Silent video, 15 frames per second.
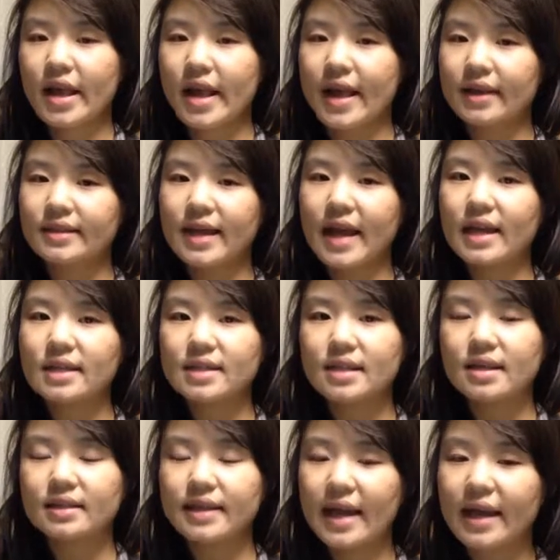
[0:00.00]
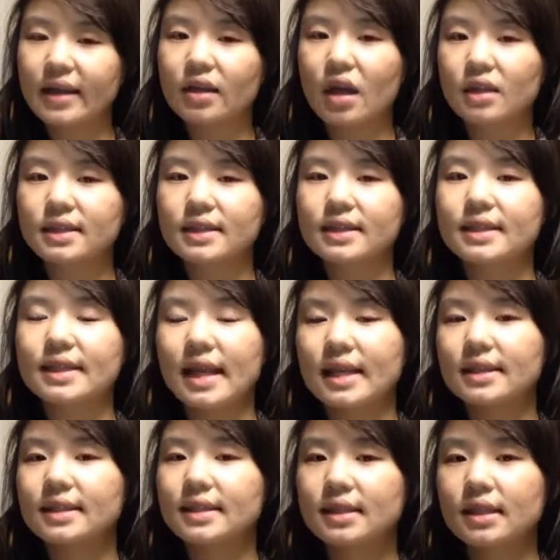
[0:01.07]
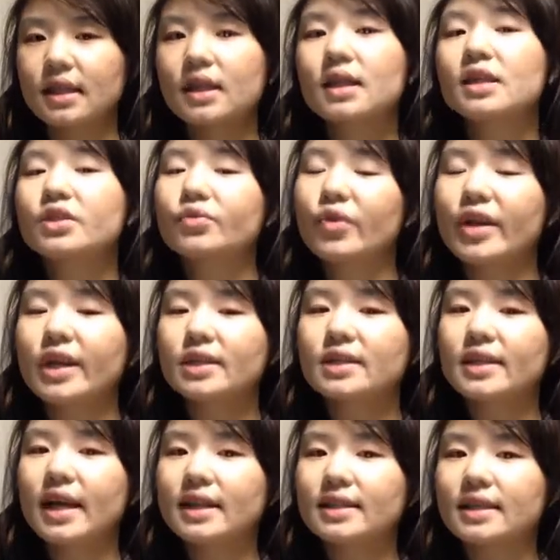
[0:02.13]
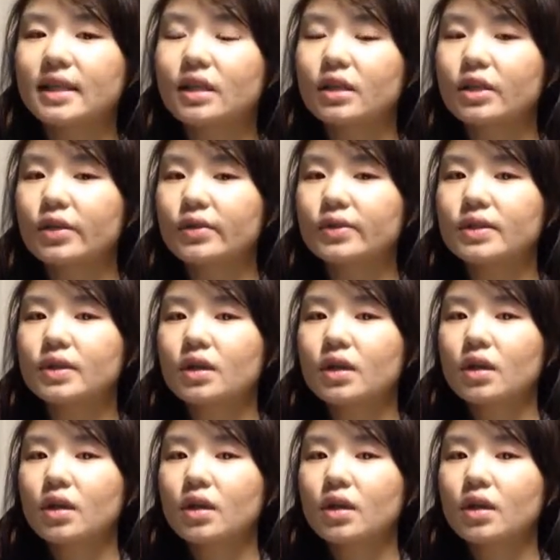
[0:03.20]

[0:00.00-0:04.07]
and diagnostics tests. Screening tests includes